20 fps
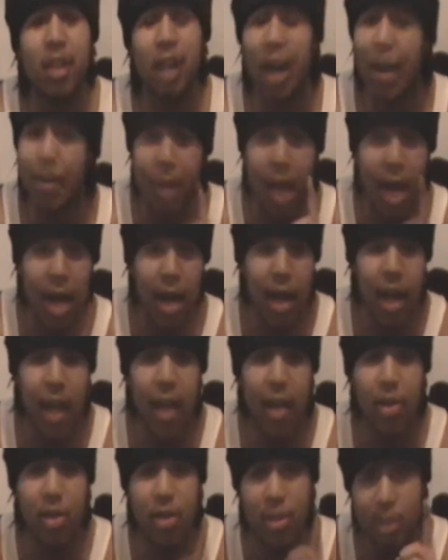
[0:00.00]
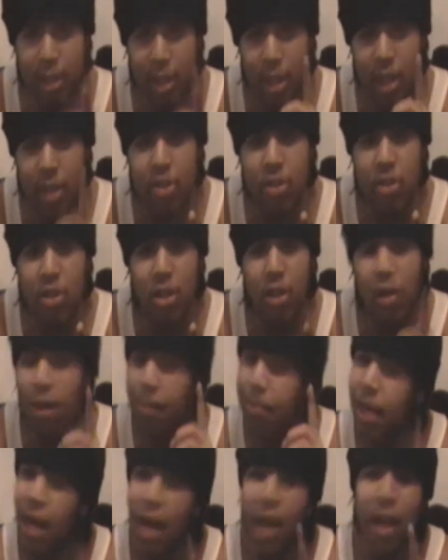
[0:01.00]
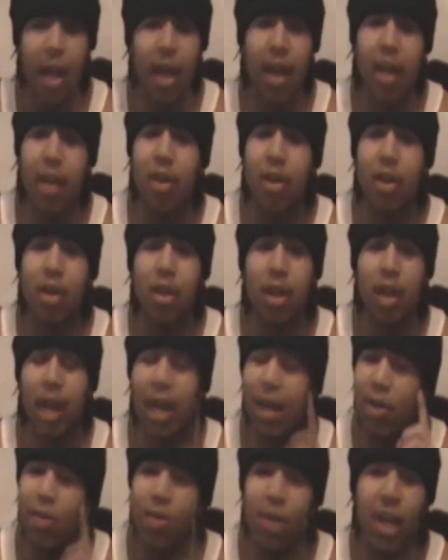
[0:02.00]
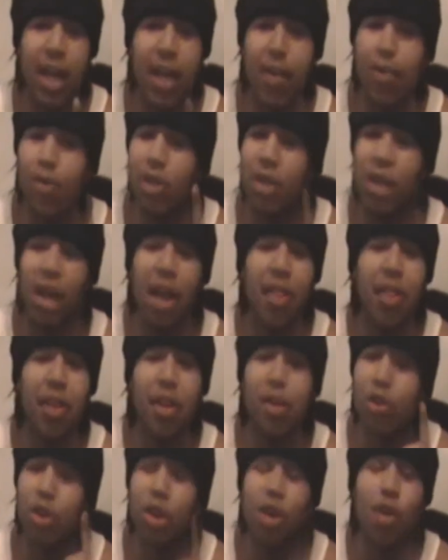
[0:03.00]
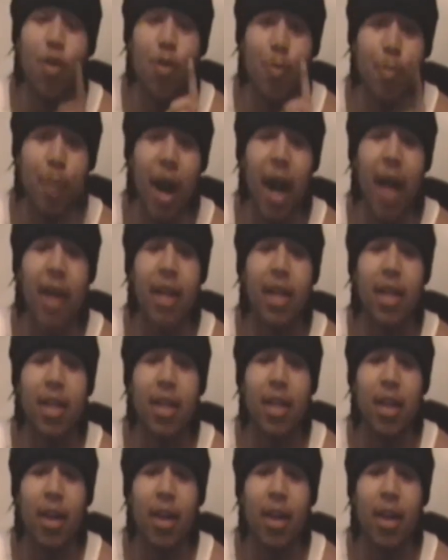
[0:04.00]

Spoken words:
I'm not a hater, just to let you know. I'm not a hater. I don't hate on nothing or nobody.